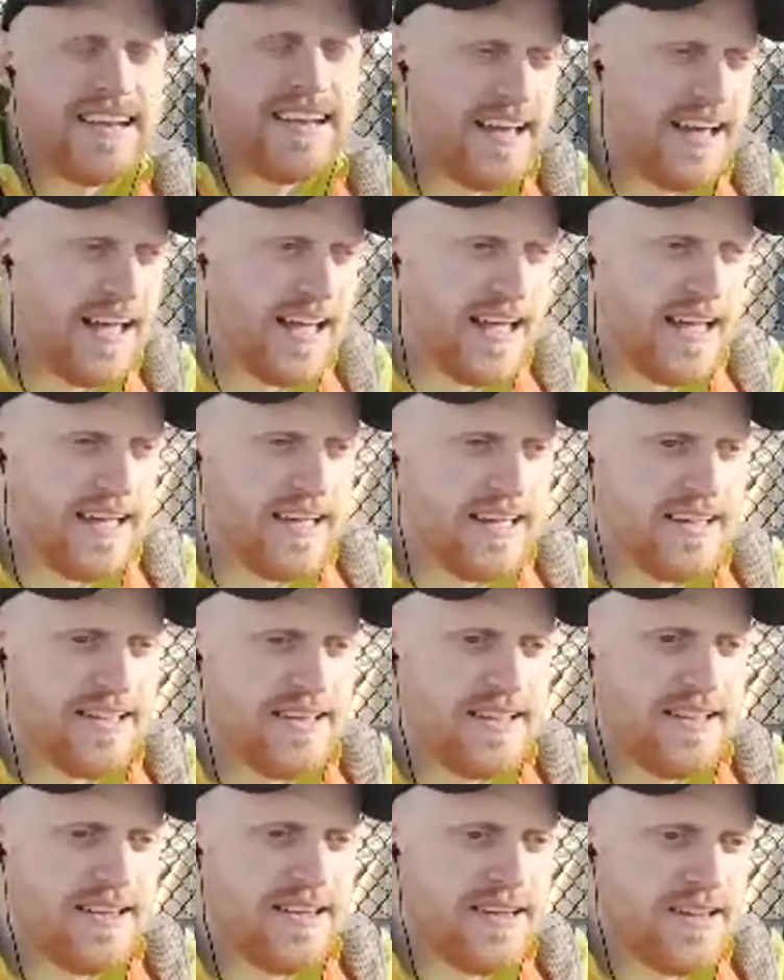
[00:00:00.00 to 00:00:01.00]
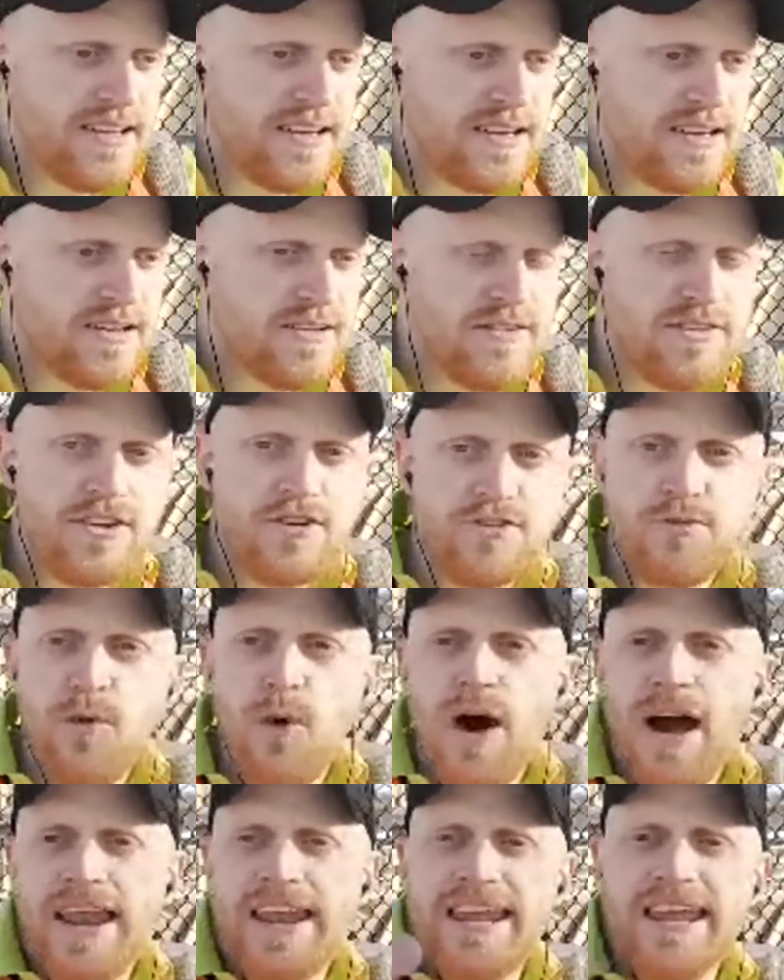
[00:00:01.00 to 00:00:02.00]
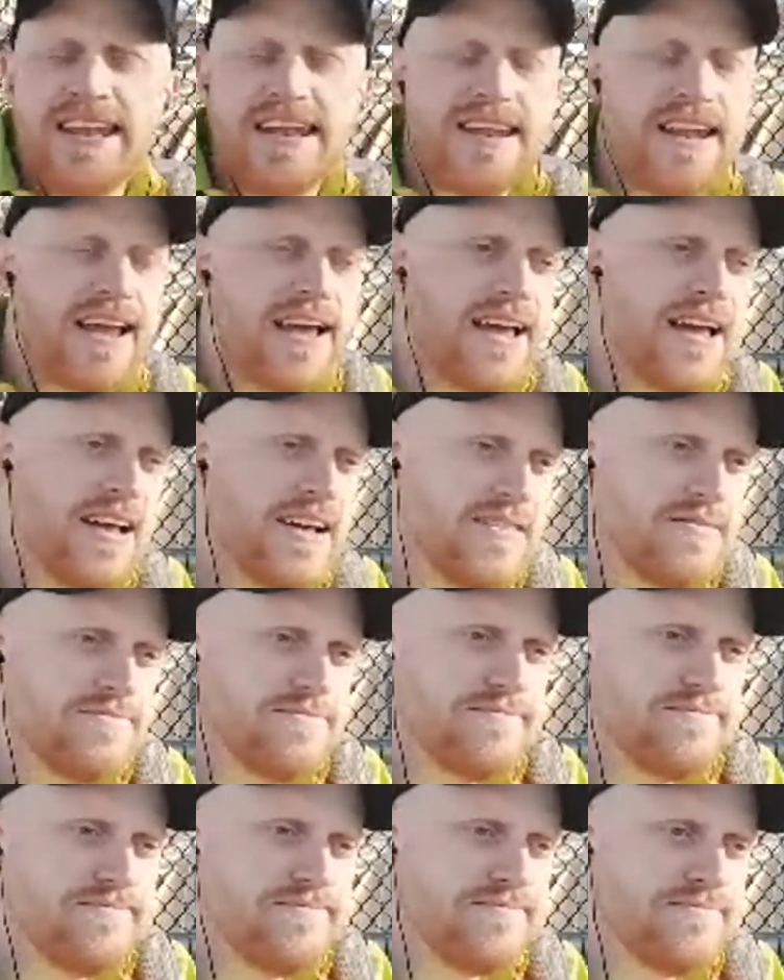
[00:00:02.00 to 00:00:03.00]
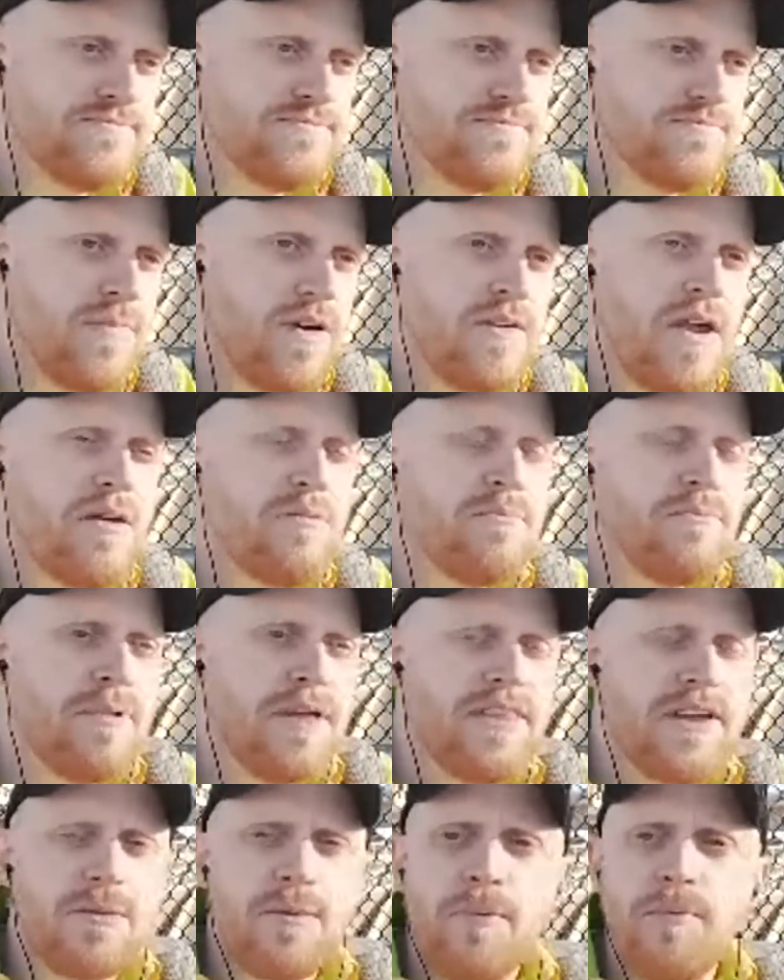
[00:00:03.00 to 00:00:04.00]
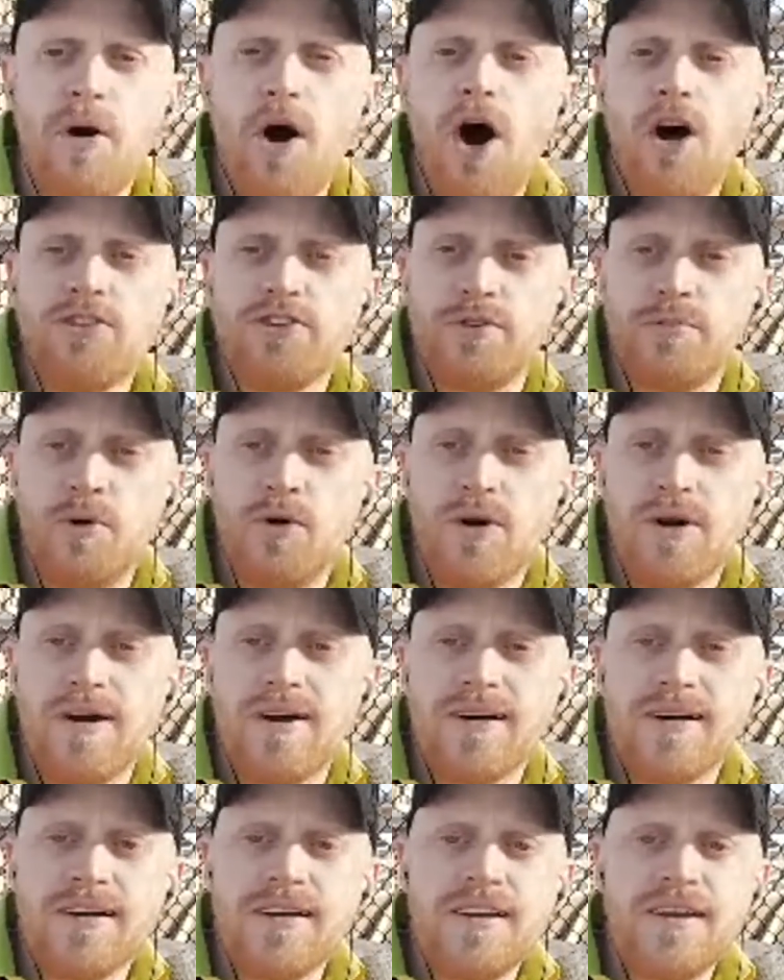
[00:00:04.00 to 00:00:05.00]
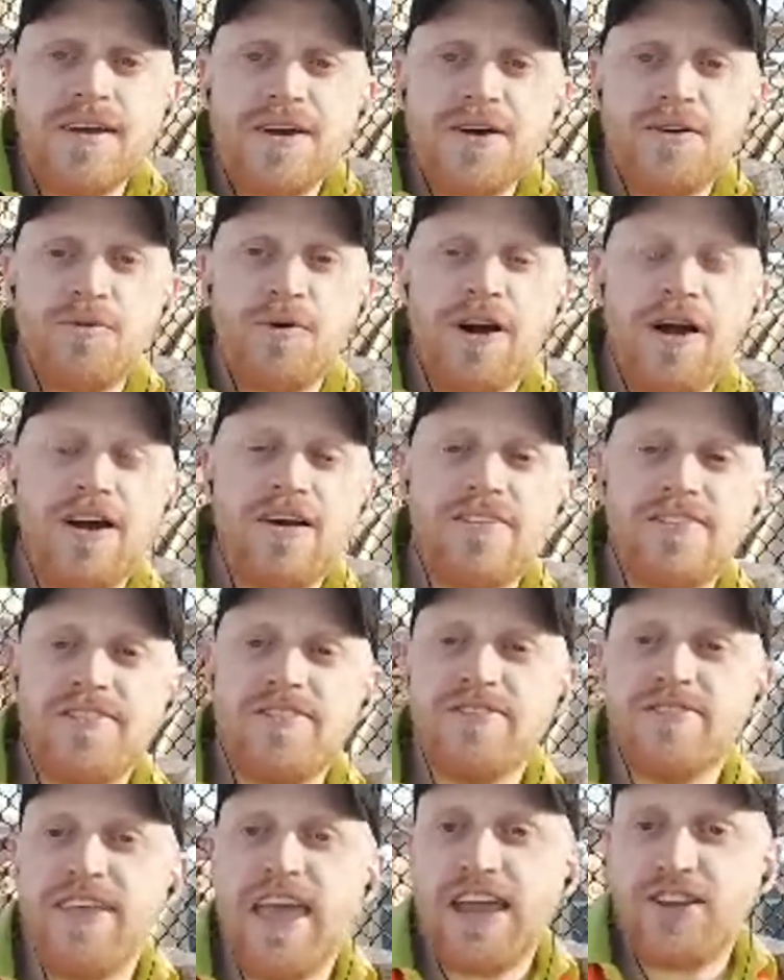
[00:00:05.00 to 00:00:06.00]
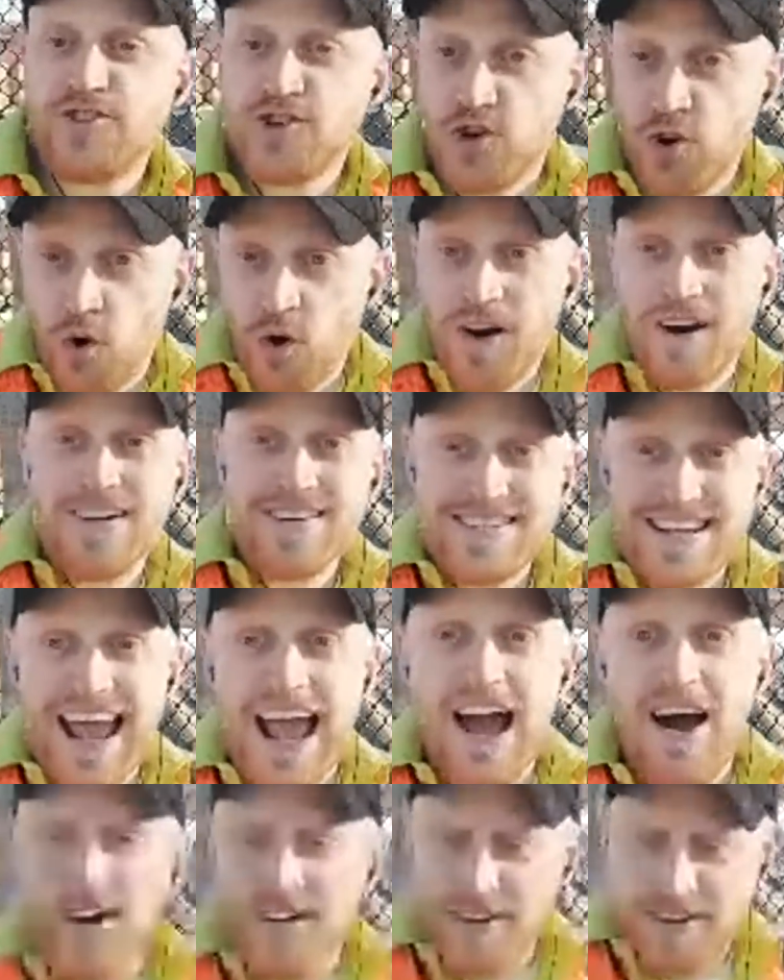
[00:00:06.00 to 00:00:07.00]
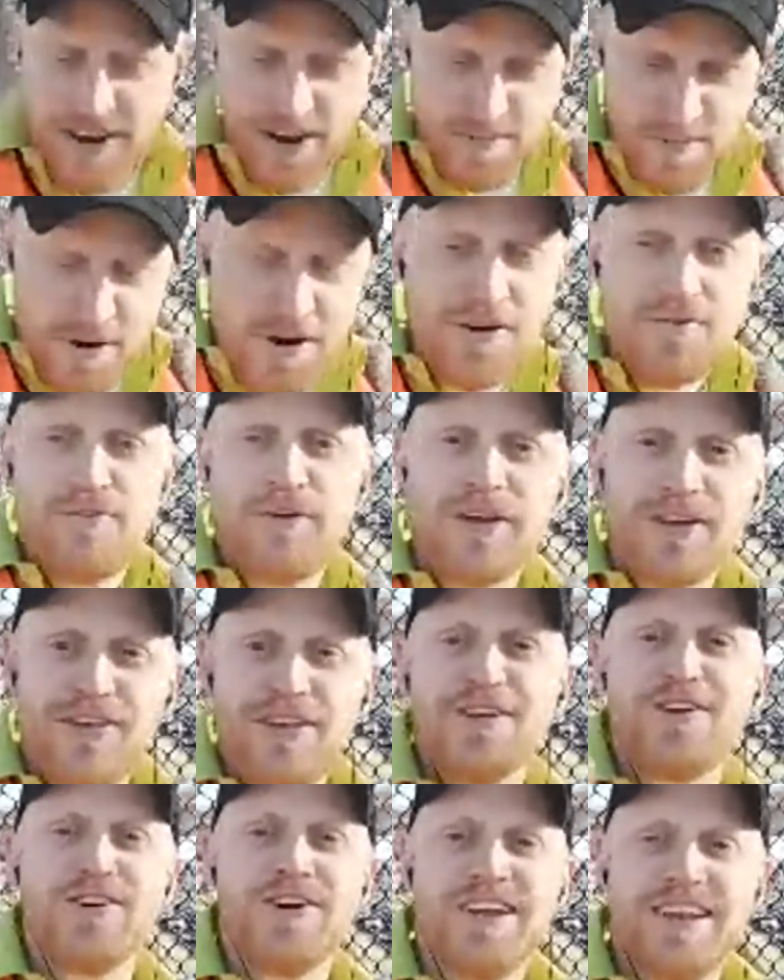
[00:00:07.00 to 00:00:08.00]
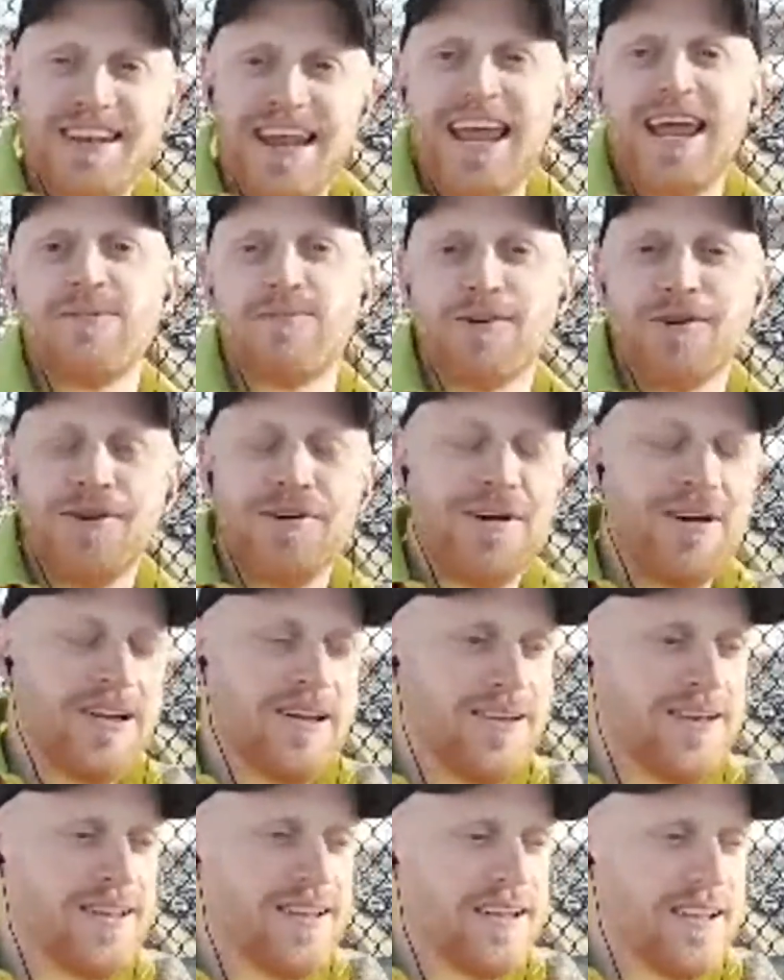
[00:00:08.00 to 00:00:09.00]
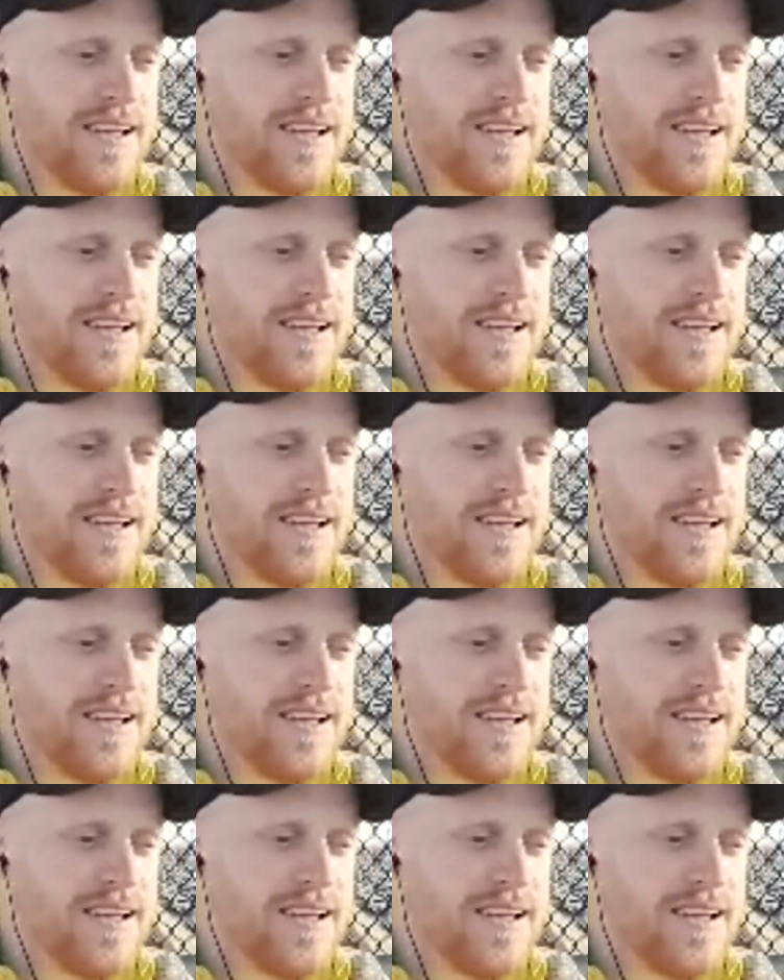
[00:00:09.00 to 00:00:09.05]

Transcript: Uh, there's one in uh, I haven't been there, but Baltimore where they tore down a perfectly good neighborhood